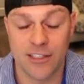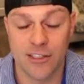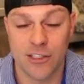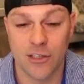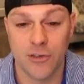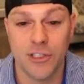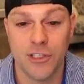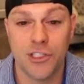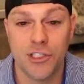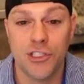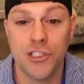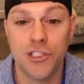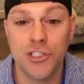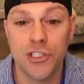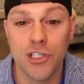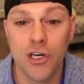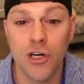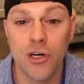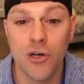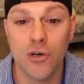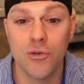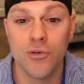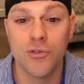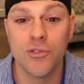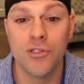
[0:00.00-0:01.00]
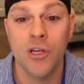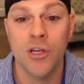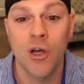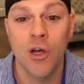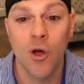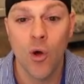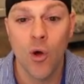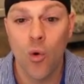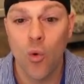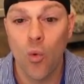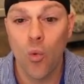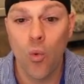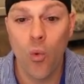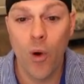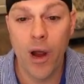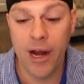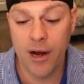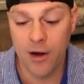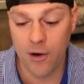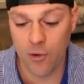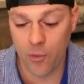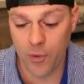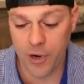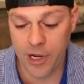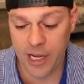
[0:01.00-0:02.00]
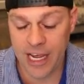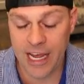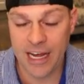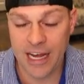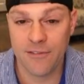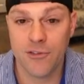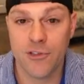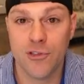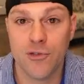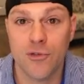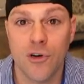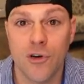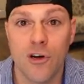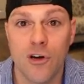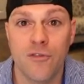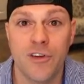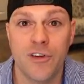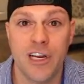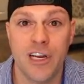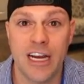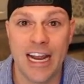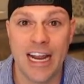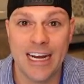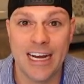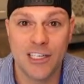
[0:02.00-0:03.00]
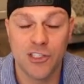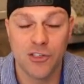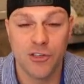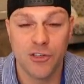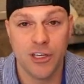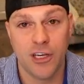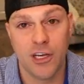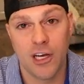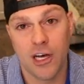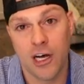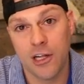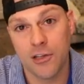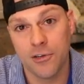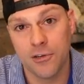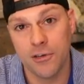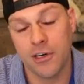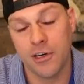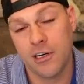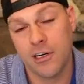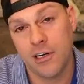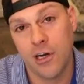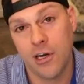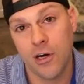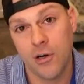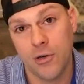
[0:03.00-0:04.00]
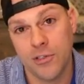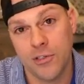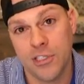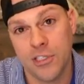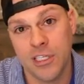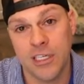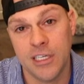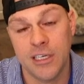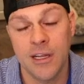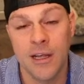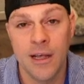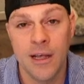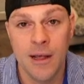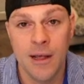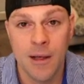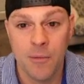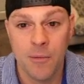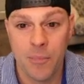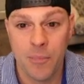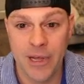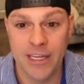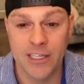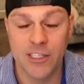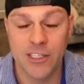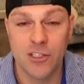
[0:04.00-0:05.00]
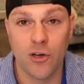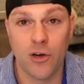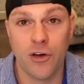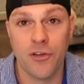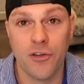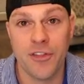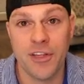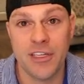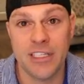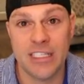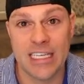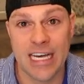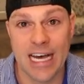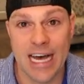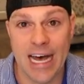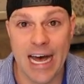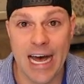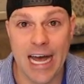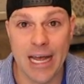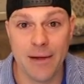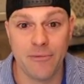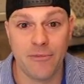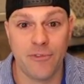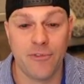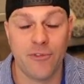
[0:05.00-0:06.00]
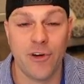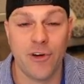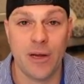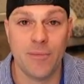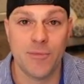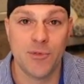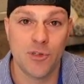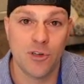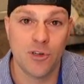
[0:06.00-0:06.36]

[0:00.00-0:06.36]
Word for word: So it shows where we have drove and it actually color codes it based on the time frame.